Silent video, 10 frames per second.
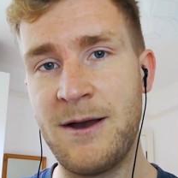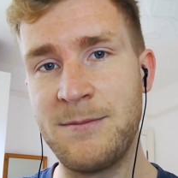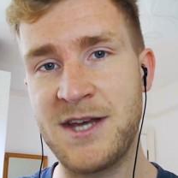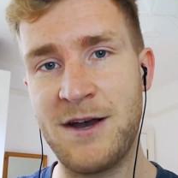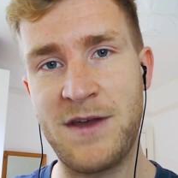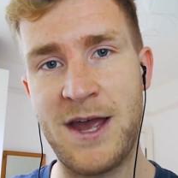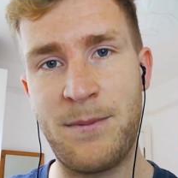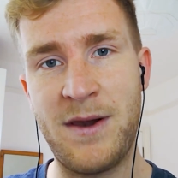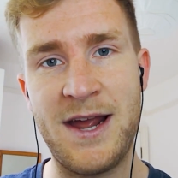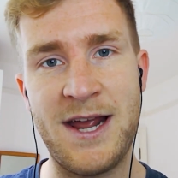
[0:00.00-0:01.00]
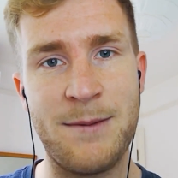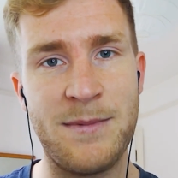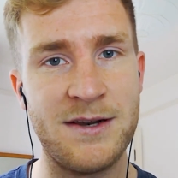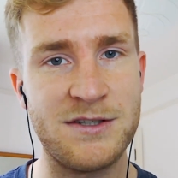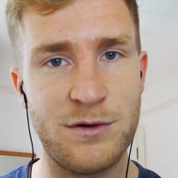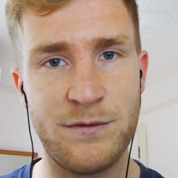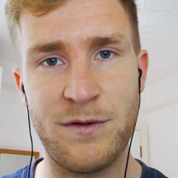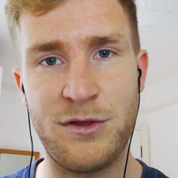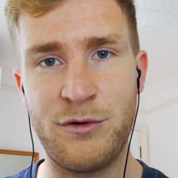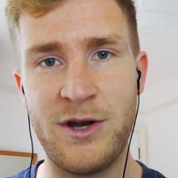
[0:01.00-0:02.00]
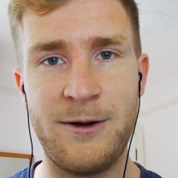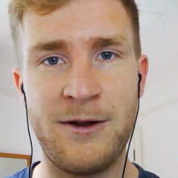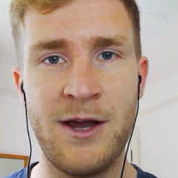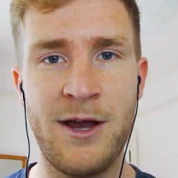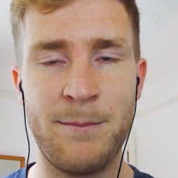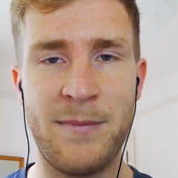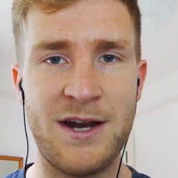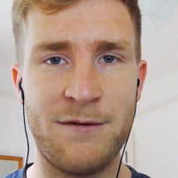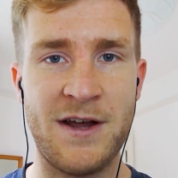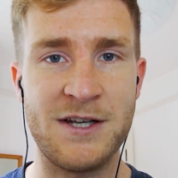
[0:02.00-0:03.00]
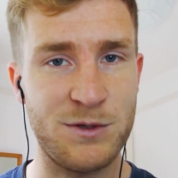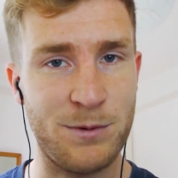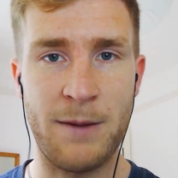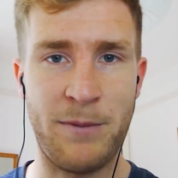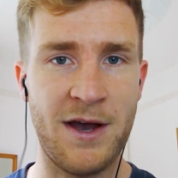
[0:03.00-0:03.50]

Southgate play him in sort of a three-man defence, which I